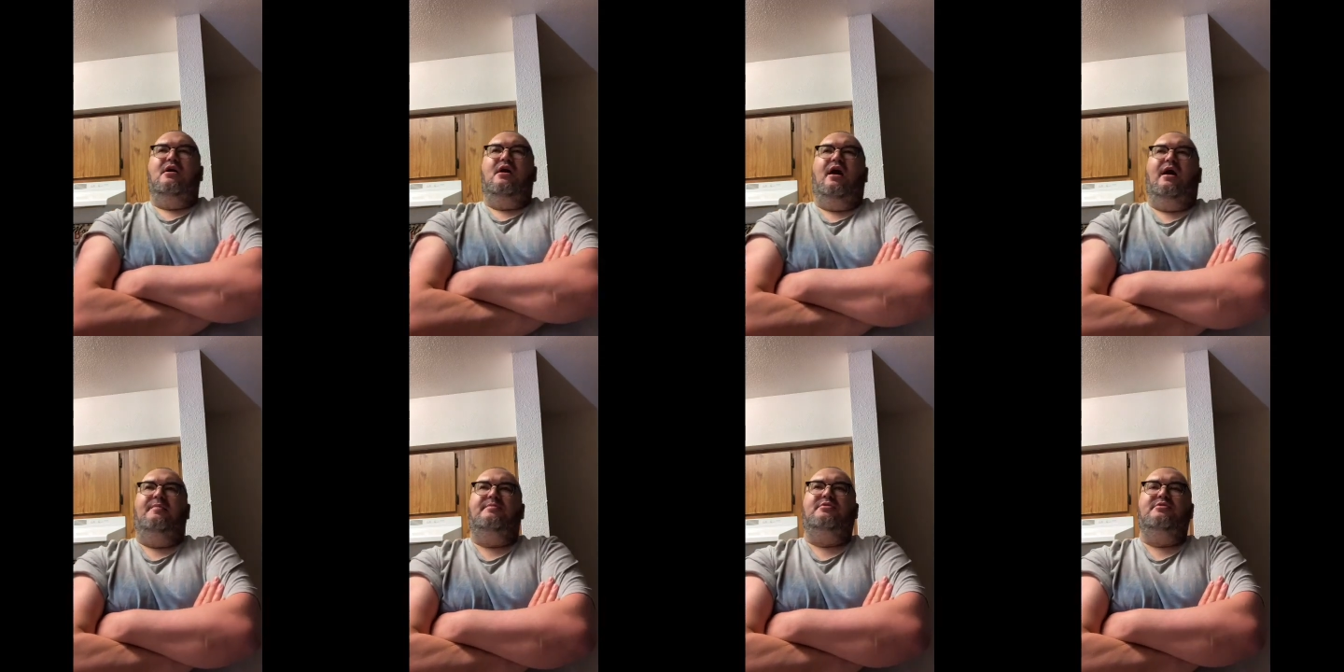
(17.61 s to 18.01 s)

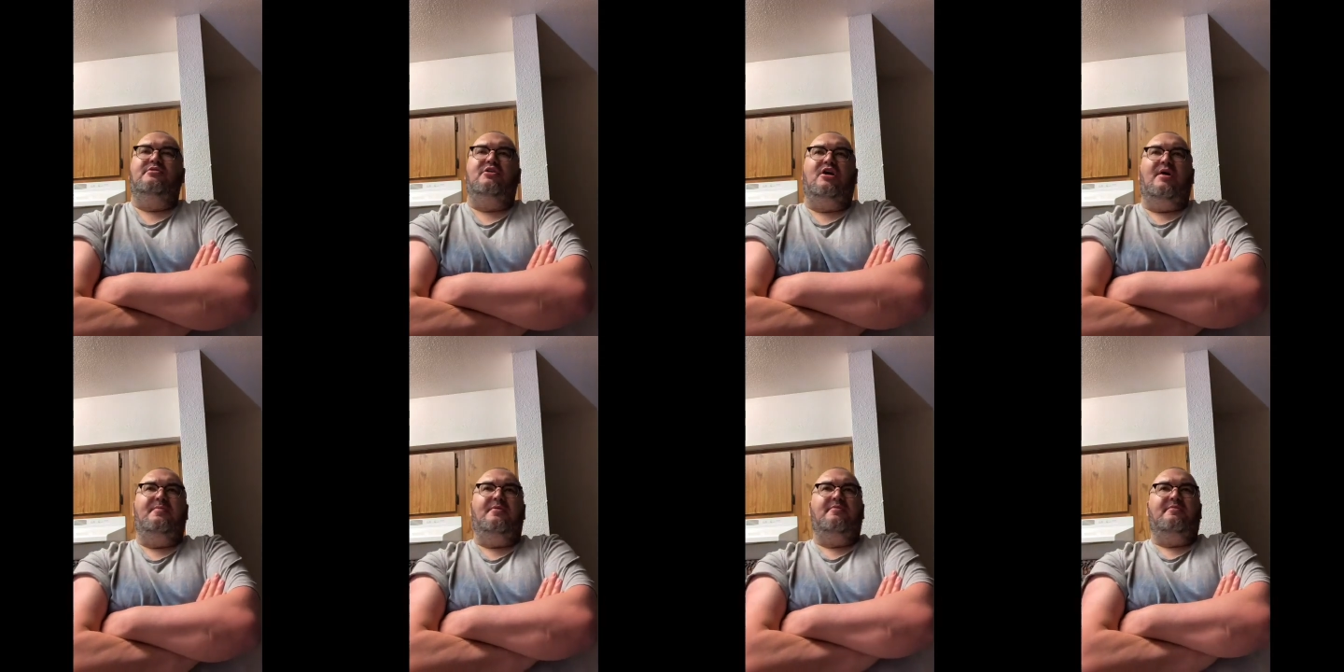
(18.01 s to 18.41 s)
I'm doing a
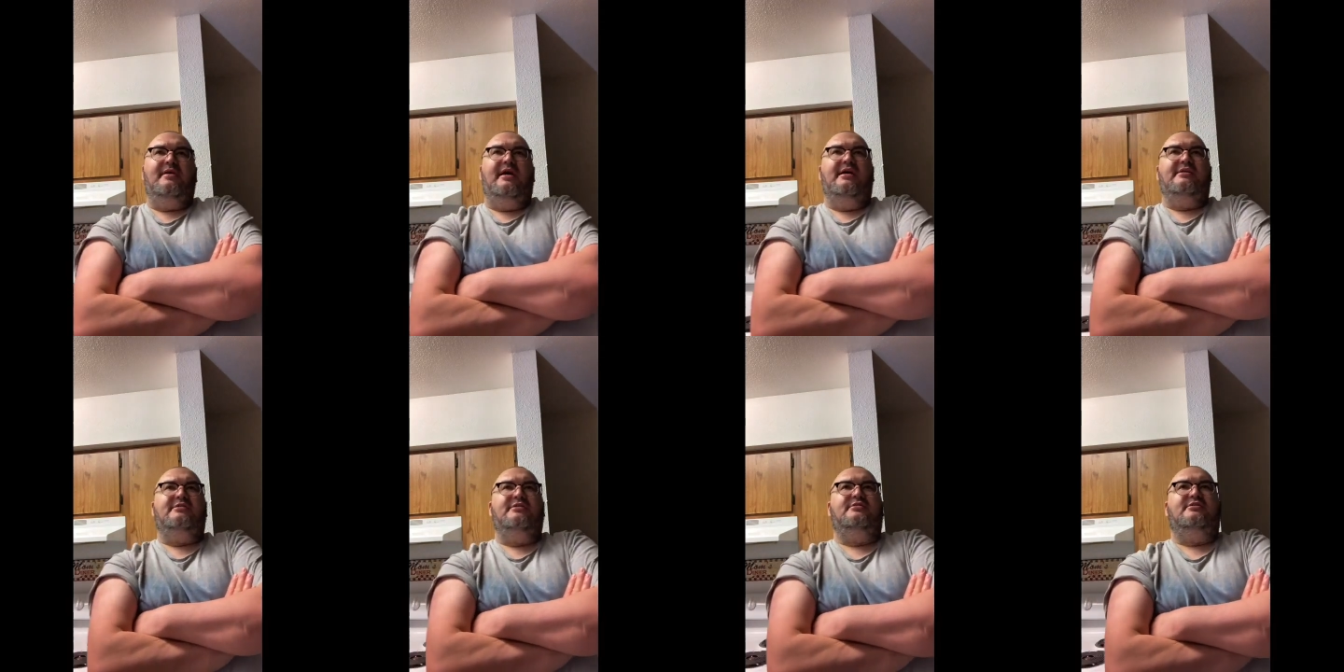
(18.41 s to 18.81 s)
couple of
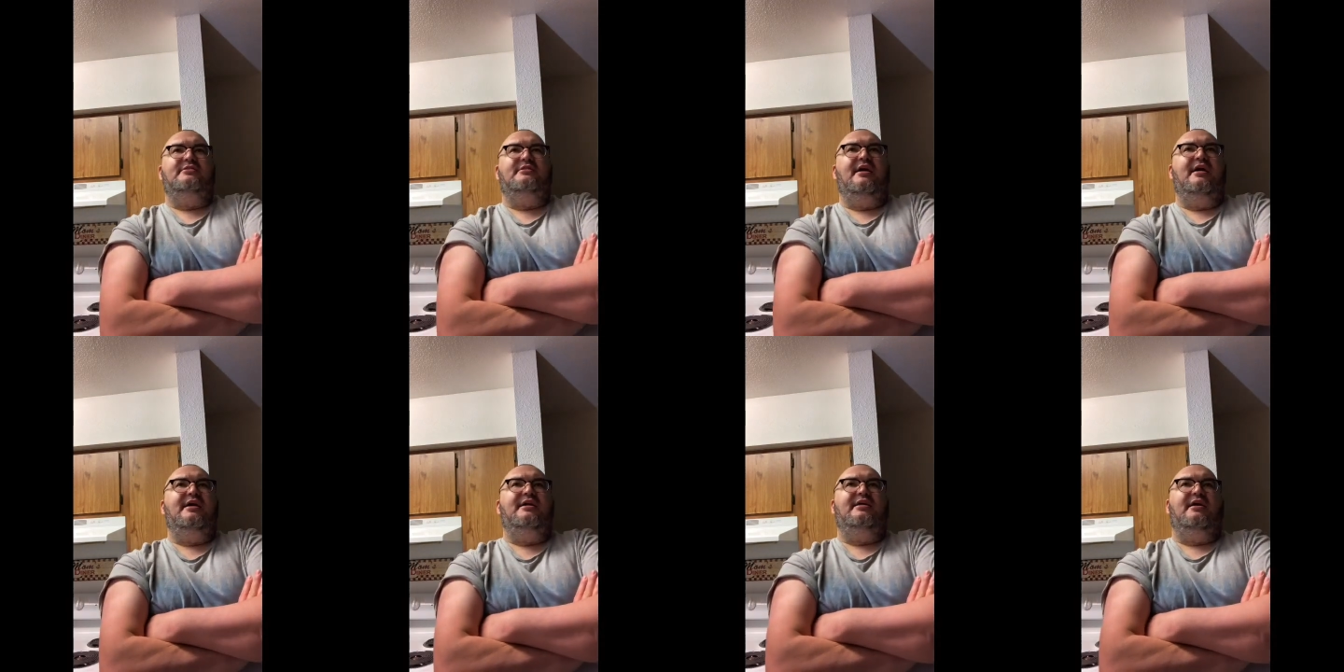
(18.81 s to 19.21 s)
reactions
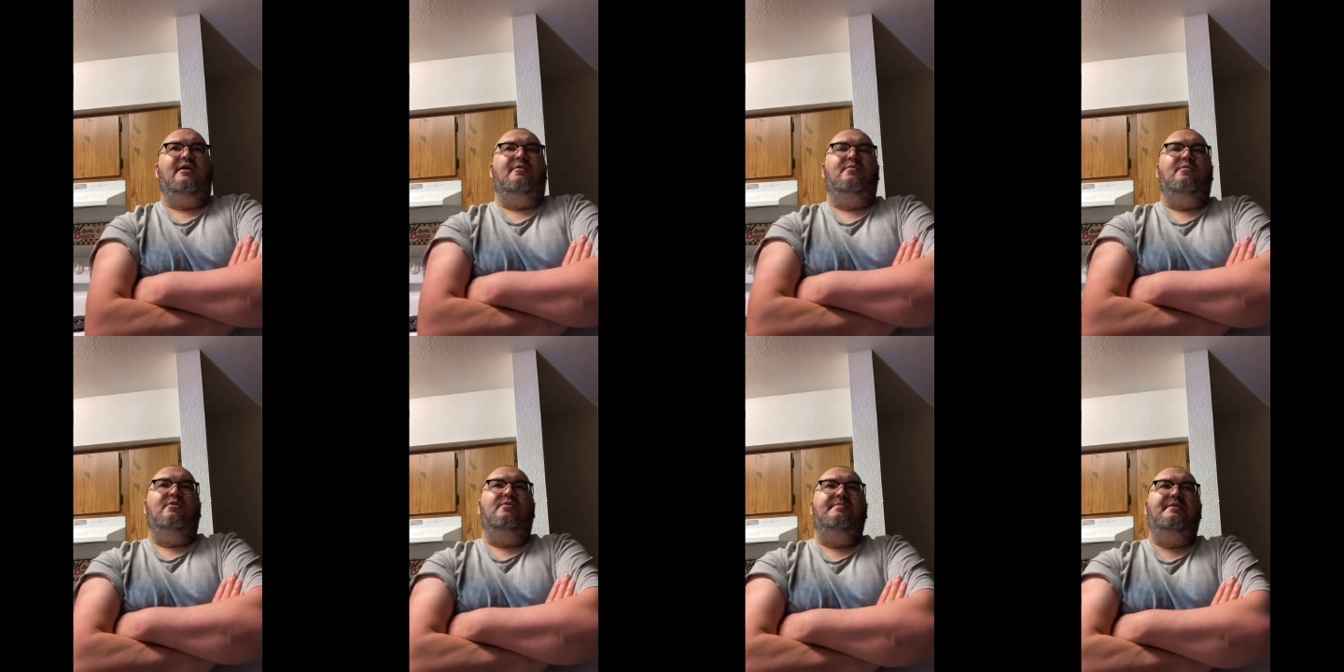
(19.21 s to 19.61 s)
today, and I
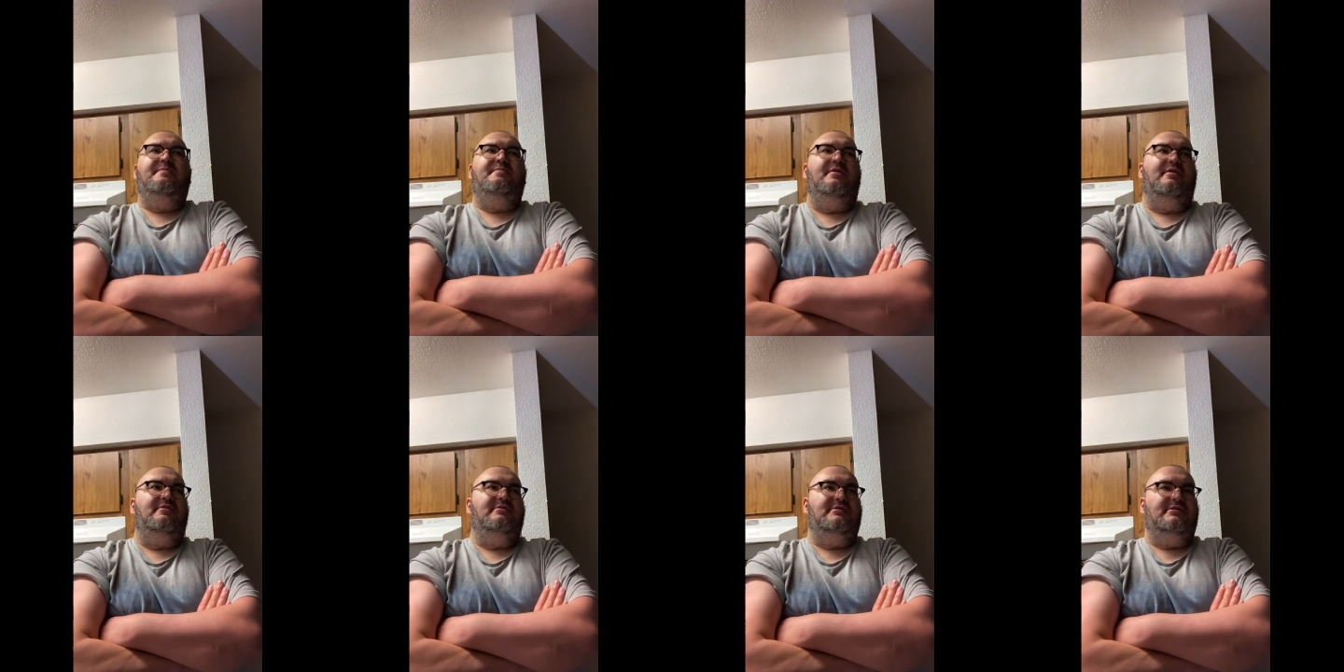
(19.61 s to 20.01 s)
will be
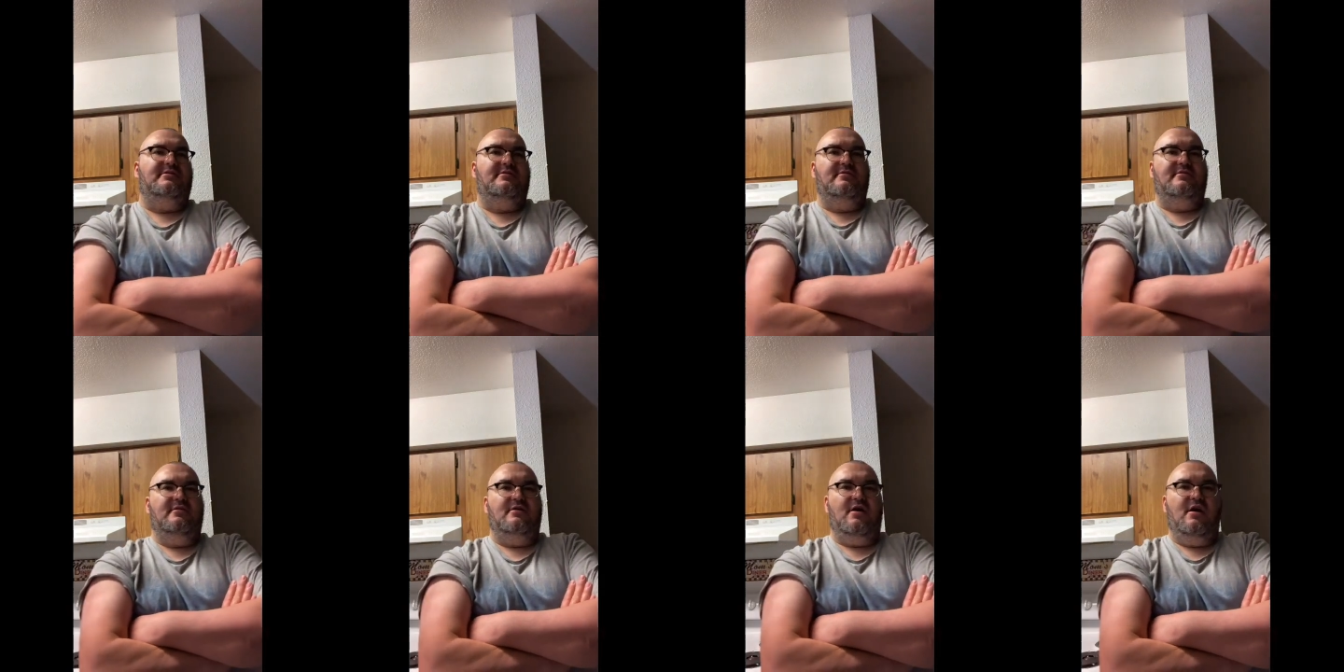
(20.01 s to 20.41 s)

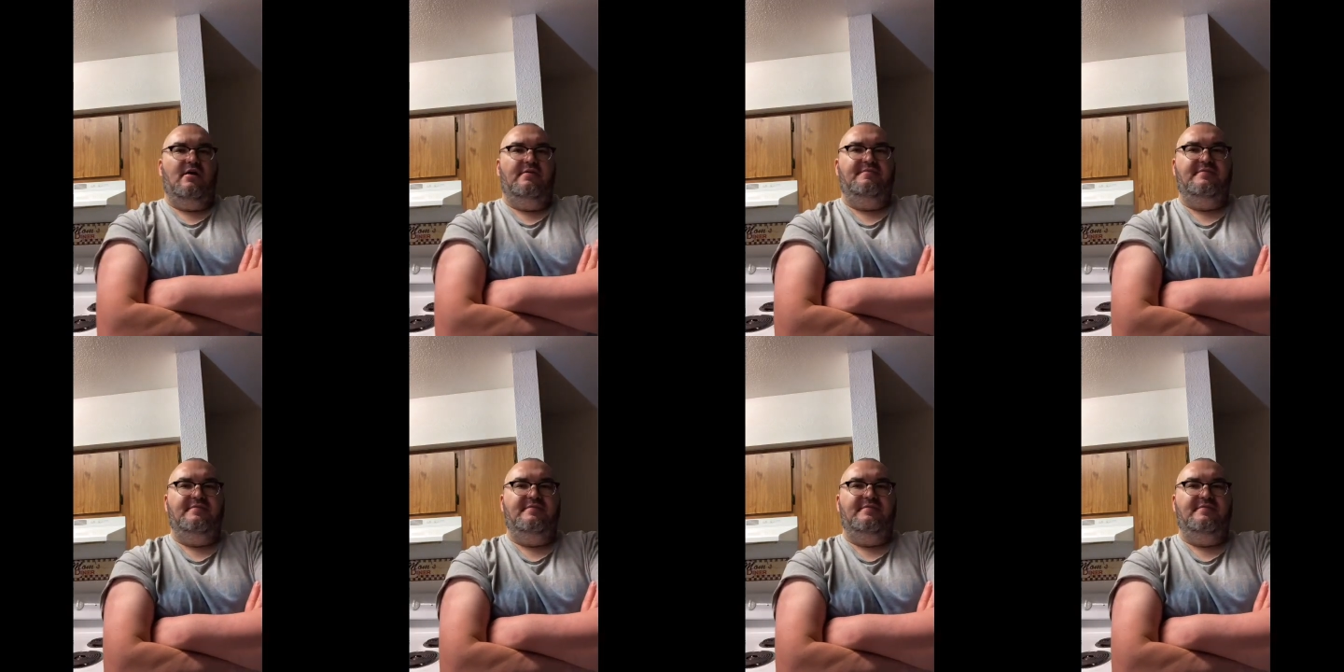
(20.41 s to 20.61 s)
posting uh,